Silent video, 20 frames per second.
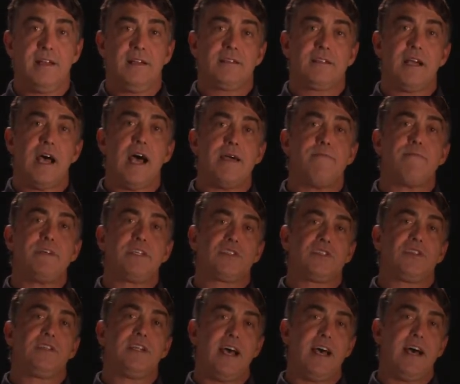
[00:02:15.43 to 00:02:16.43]
Time
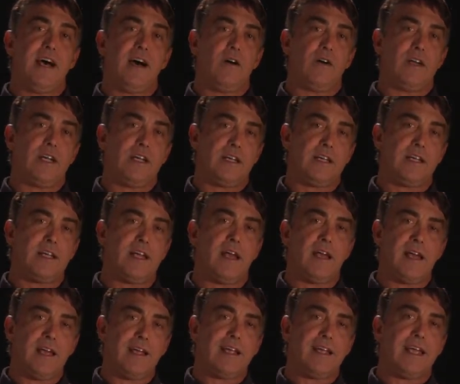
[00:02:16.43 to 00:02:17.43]
is now. He
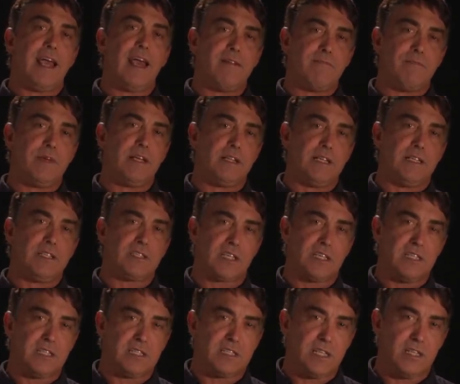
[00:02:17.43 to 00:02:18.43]
gave me these
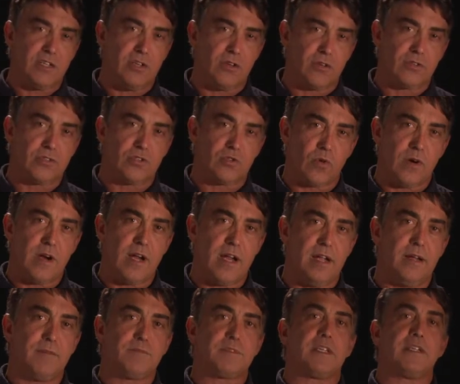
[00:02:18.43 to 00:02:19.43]
continual
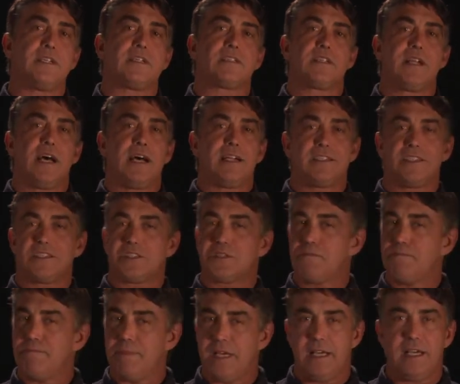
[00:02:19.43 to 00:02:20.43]
dreams, and it's not just
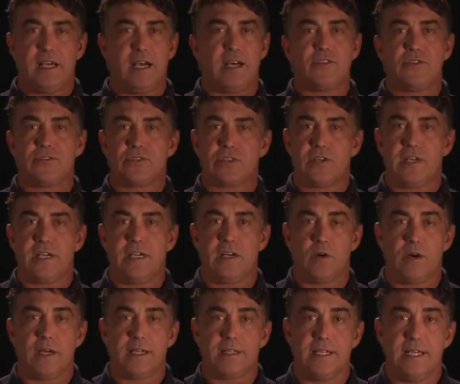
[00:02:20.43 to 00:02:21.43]
me. Others are
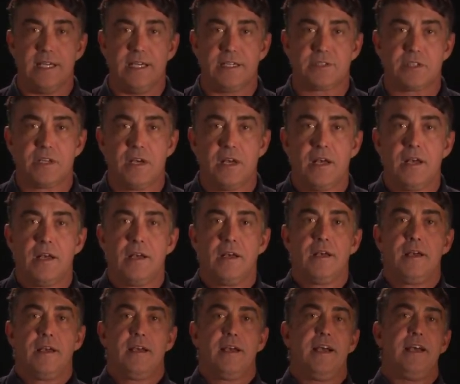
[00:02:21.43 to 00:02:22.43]
hearing this.
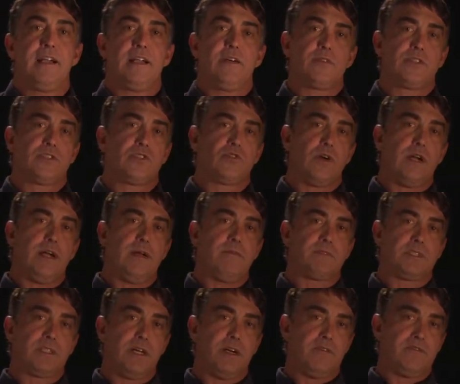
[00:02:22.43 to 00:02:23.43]
And it was
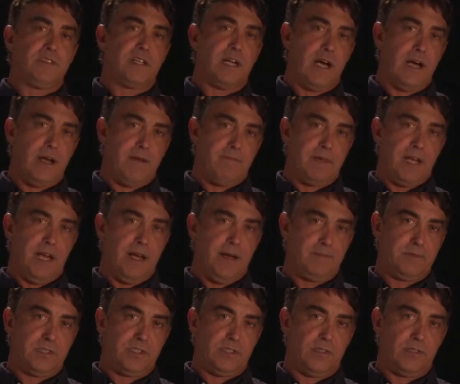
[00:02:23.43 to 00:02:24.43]
dreams of time
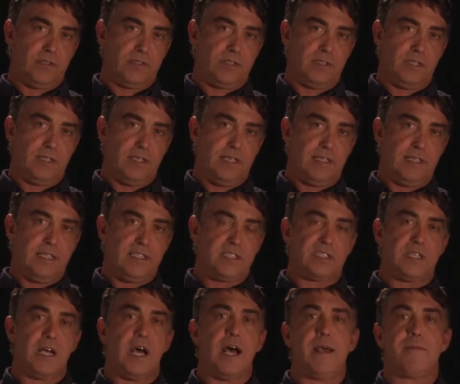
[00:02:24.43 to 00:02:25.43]
capsules. And these
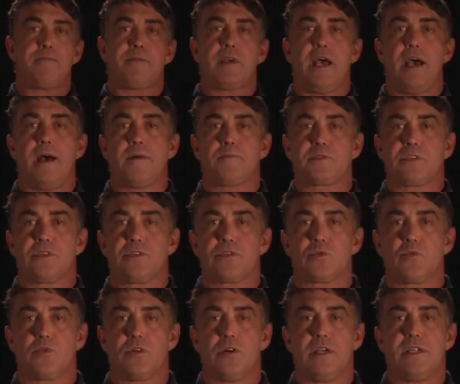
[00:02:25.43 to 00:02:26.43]
time
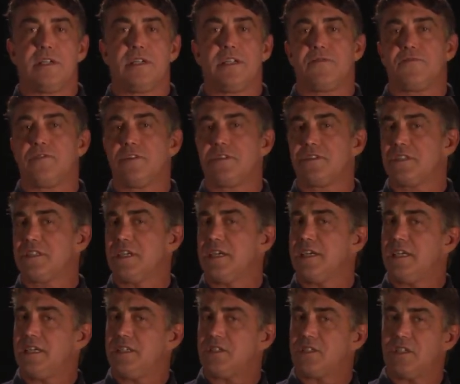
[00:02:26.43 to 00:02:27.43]
capsules were in different
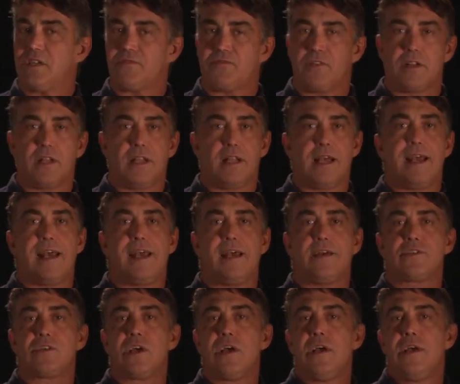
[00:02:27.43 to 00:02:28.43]
cities, different
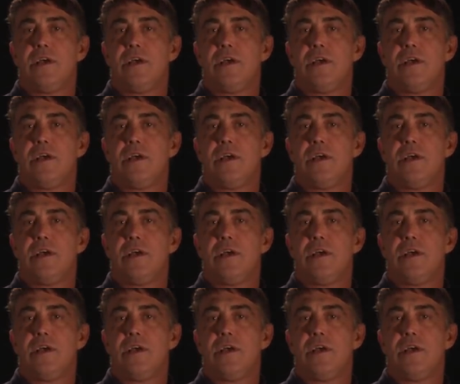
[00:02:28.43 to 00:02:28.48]
lands,